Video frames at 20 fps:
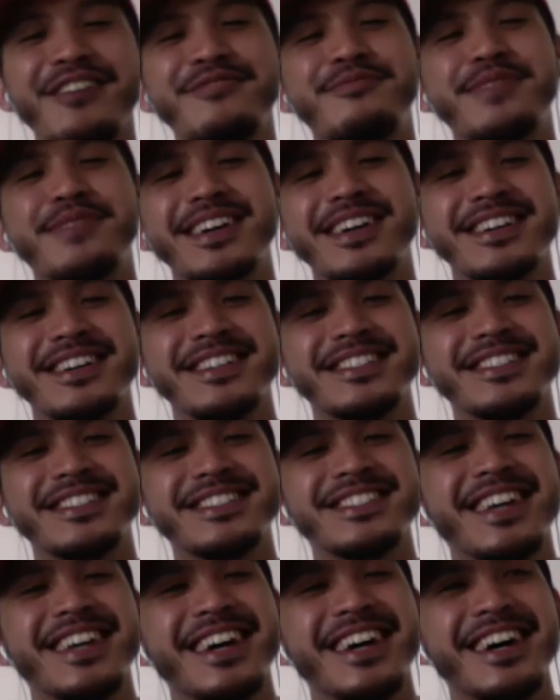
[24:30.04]

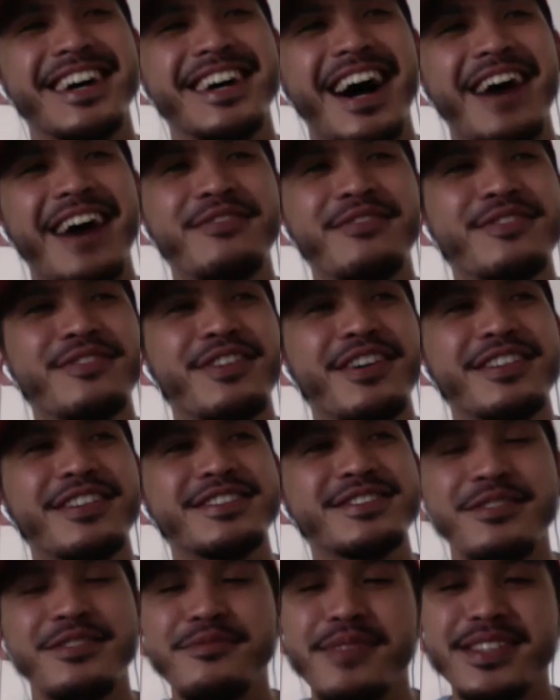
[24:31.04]
because I've got
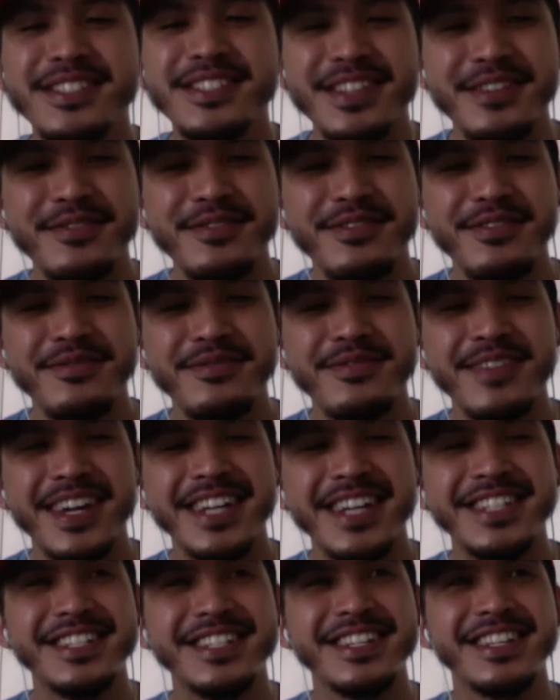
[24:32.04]
so much
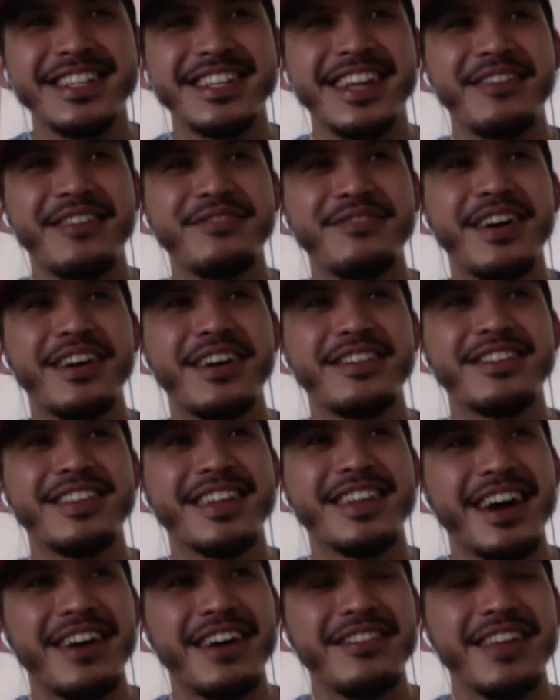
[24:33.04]
information. I found
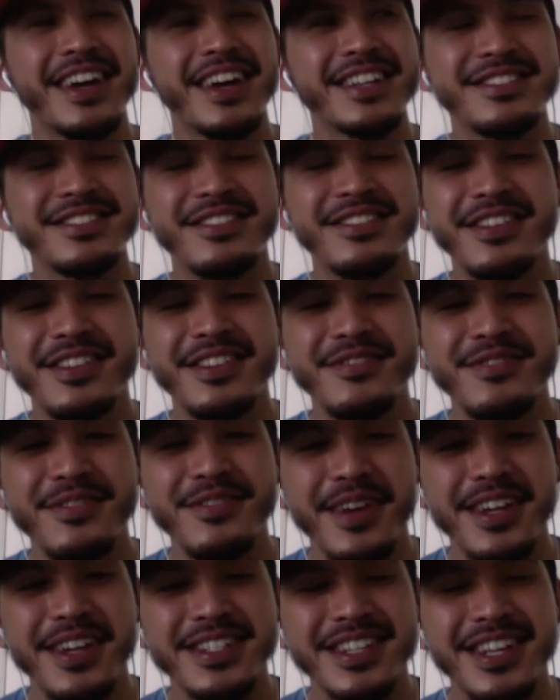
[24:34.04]
out like certain
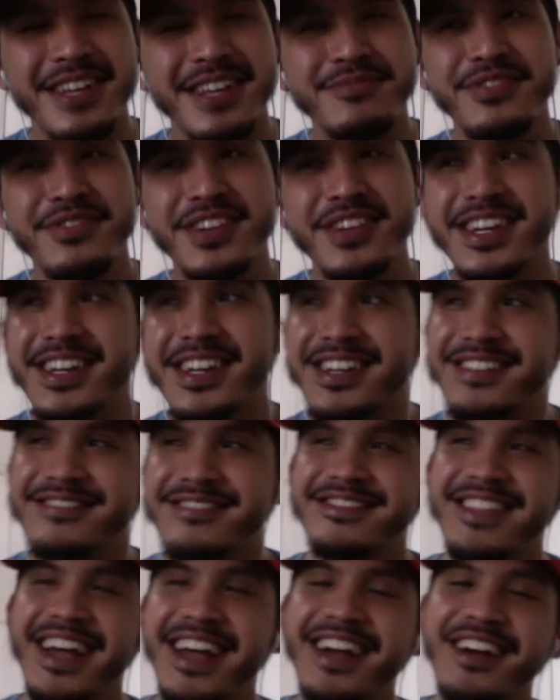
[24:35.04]
information. I'm thinking,
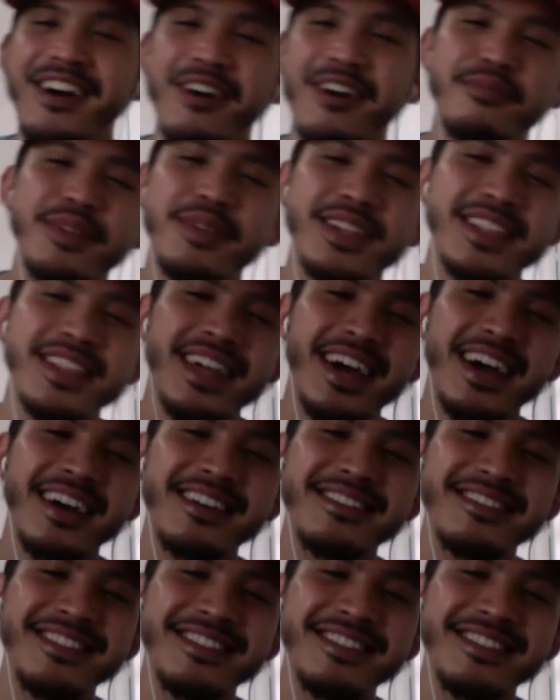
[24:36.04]
that can't be that.